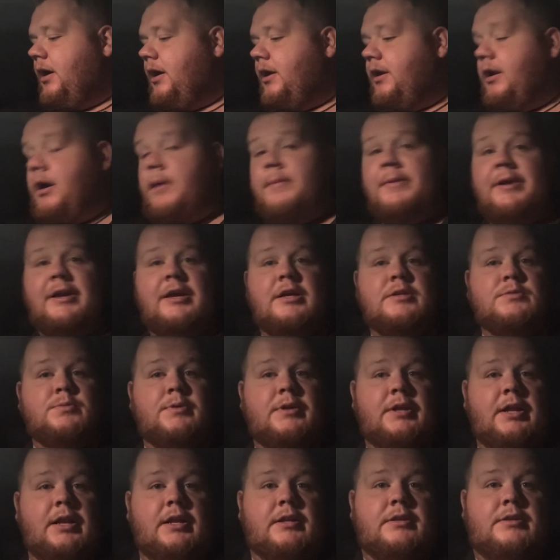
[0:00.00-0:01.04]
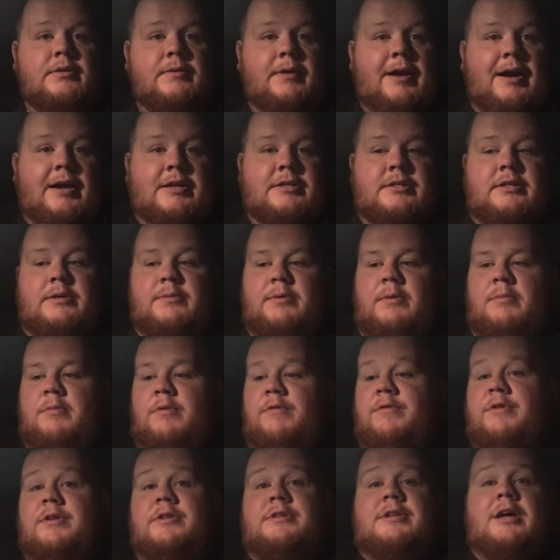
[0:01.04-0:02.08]
Not because we needed to, actually. We
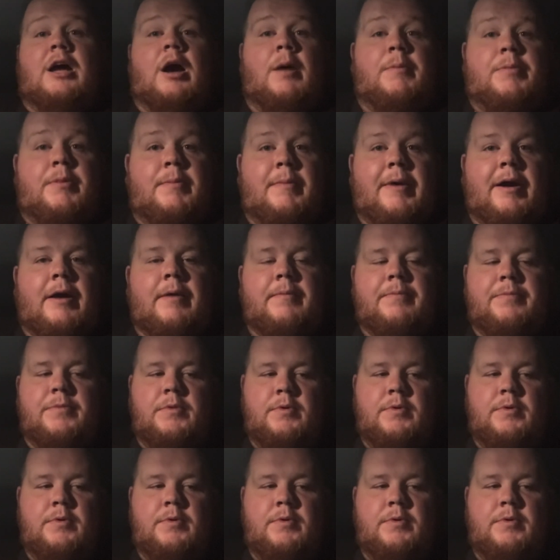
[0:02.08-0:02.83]
moved in to help them out.